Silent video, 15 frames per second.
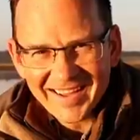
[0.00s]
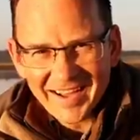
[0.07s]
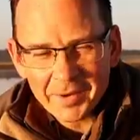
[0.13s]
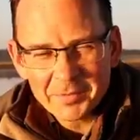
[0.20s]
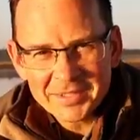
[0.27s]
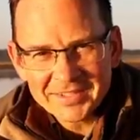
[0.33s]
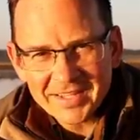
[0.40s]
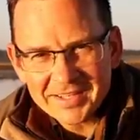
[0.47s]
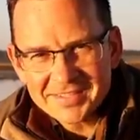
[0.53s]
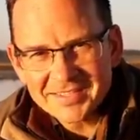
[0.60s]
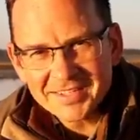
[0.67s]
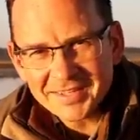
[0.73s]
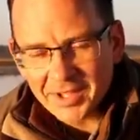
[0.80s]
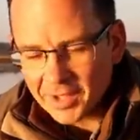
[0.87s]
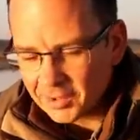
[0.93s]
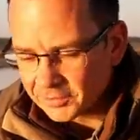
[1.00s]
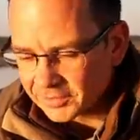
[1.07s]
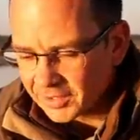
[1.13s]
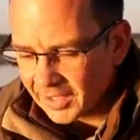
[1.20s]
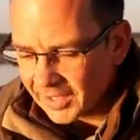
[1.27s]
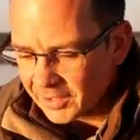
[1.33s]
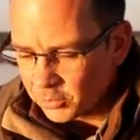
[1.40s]
I've been testing now
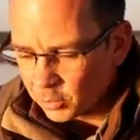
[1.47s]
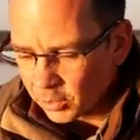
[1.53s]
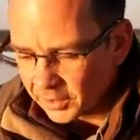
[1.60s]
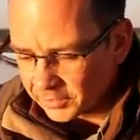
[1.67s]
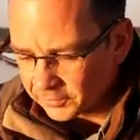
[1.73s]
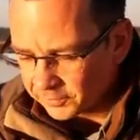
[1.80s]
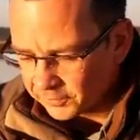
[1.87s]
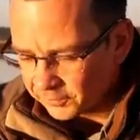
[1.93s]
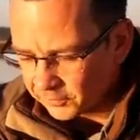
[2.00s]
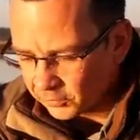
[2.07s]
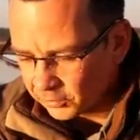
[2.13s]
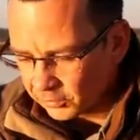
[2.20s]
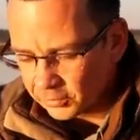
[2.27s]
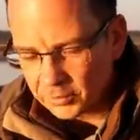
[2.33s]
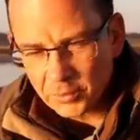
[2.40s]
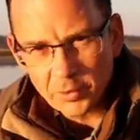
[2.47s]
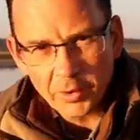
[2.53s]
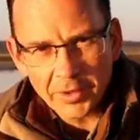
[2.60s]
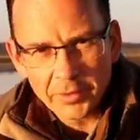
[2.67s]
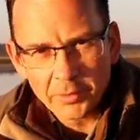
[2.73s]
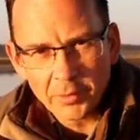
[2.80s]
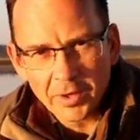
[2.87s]
the A1 for
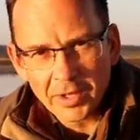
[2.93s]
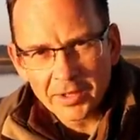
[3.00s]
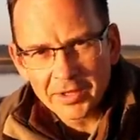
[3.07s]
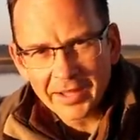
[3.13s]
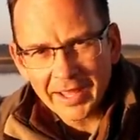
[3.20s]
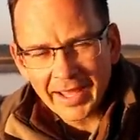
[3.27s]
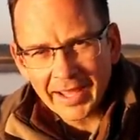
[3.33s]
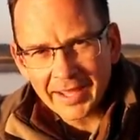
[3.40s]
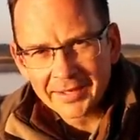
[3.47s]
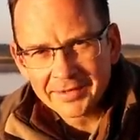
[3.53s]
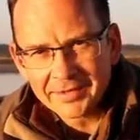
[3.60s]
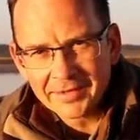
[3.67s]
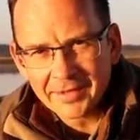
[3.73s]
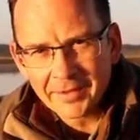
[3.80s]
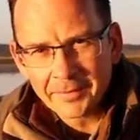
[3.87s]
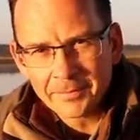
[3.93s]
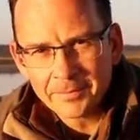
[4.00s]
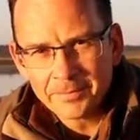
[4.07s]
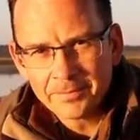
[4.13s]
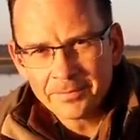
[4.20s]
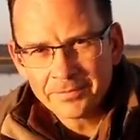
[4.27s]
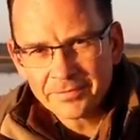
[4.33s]
quite a while, and
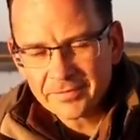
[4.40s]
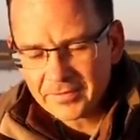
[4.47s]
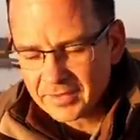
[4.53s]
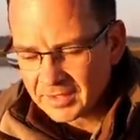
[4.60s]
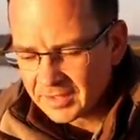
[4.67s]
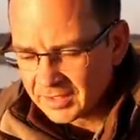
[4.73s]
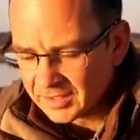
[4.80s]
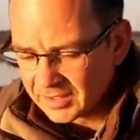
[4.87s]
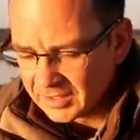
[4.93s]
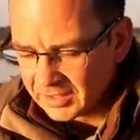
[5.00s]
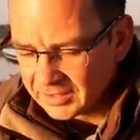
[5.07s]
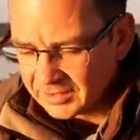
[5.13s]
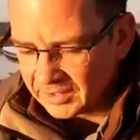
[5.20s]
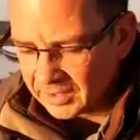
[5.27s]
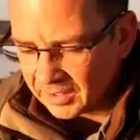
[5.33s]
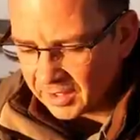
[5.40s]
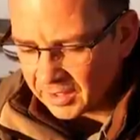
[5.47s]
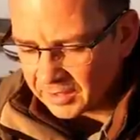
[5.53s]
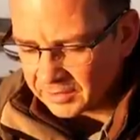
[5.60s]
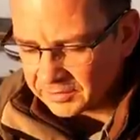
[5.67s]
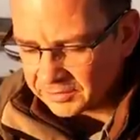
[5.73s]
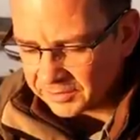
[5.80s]
the
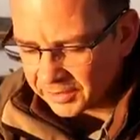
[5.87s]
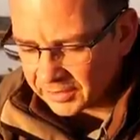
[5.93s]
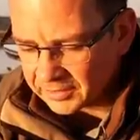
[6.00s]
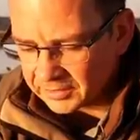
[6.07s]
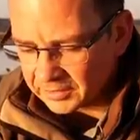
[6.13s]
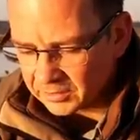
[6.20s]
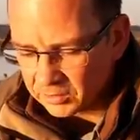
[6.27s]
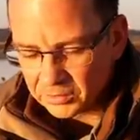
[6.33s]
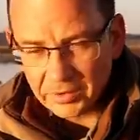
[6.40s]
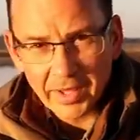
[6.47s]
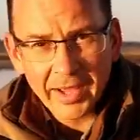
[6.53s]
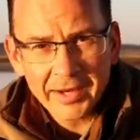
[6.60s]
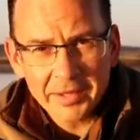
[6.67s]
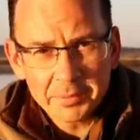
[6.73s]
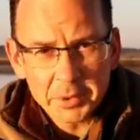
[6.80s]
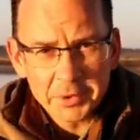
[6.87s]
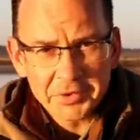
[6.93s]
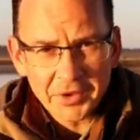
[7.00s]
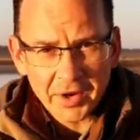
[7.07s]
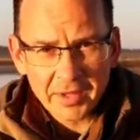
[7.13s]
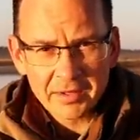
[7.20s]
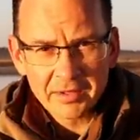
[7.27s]
eye tracking or the animal
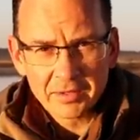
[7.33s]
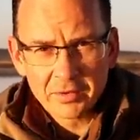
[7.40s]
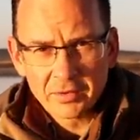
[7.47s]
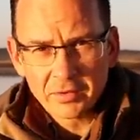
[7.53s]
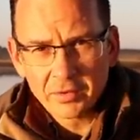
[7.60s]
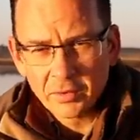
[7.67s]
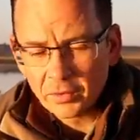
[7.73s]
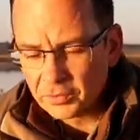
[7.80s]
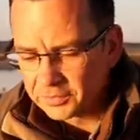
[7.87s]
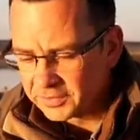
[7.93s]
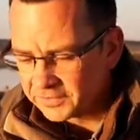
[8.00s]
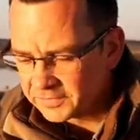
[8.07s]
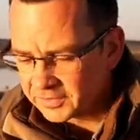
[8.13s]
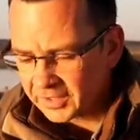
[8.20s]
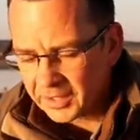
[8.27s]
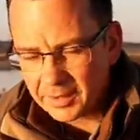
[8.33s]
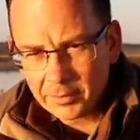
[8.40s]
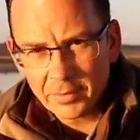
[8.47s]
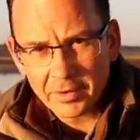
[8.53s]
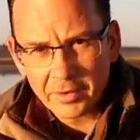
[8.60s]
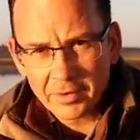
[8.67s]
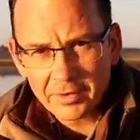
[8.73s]
tracking on this
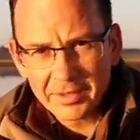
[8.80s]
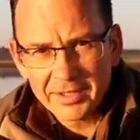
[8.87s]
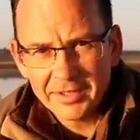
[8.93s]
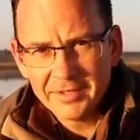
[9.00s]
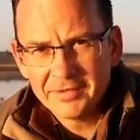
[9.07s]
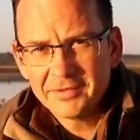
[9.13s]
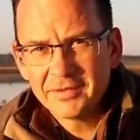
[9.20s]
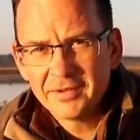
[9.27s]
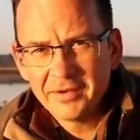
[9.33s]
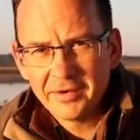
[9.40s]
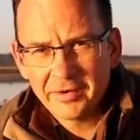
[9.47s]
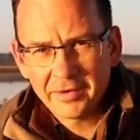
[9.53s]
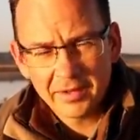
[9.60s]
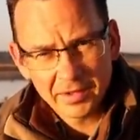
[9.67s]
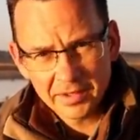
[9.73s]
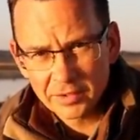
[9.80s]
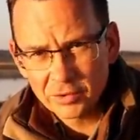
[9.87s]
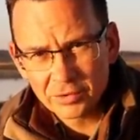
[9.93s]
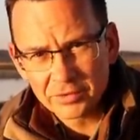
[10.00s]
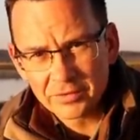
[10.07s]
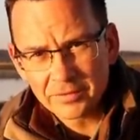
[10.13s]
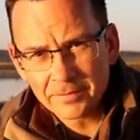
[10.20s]
camera is really
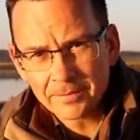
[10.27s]
good.